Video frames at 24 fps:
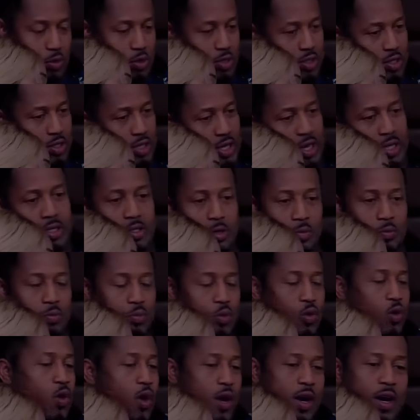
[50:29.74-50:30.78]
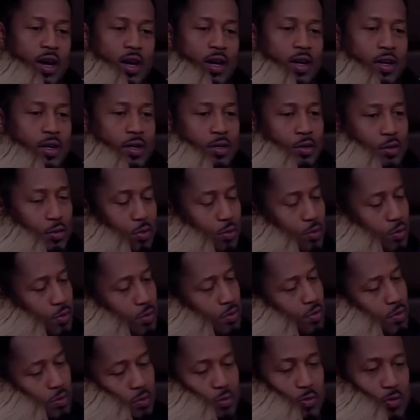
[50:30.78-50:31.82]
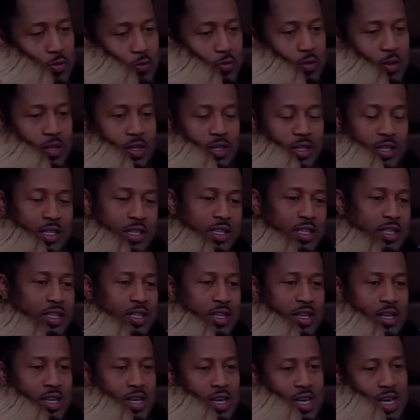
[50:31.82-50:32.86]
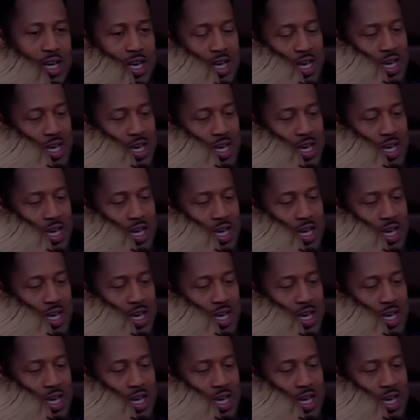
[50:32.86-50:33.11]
So we just get a boy who perfectly...